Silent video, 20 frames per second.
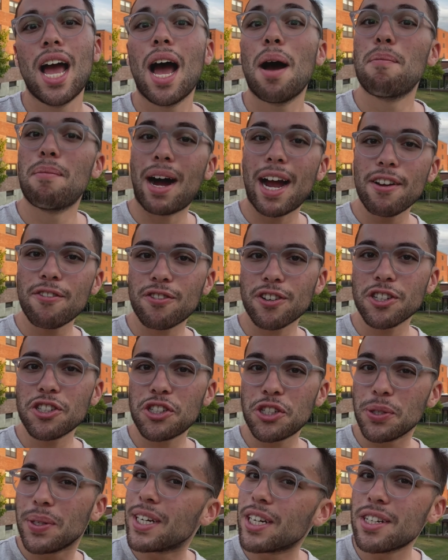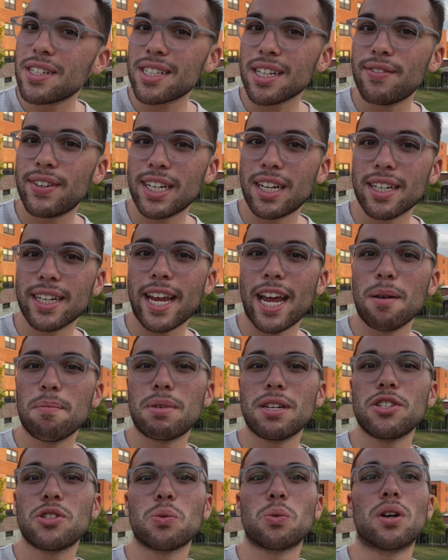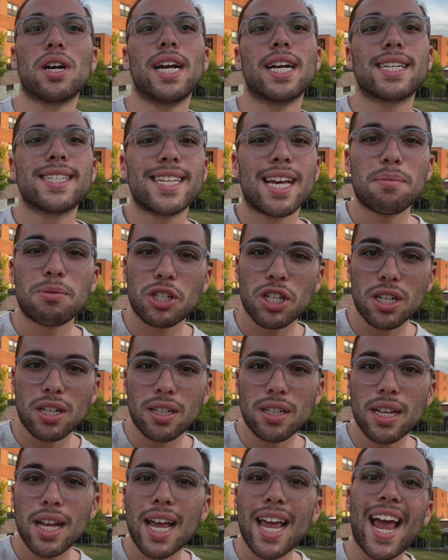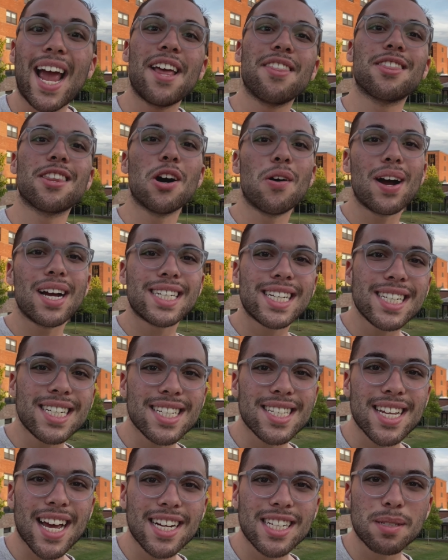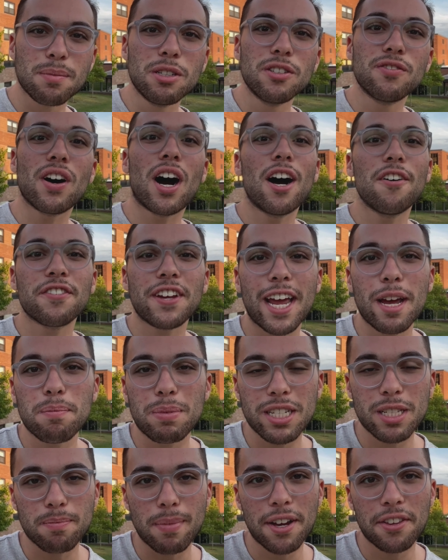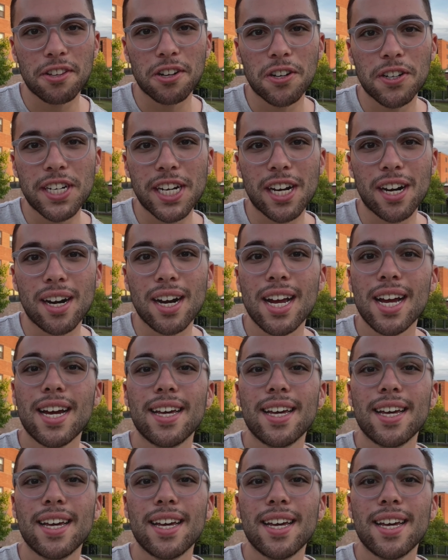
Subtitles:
My first 2 years living on campus were exceptional, and though I did decide to move off campus my third year,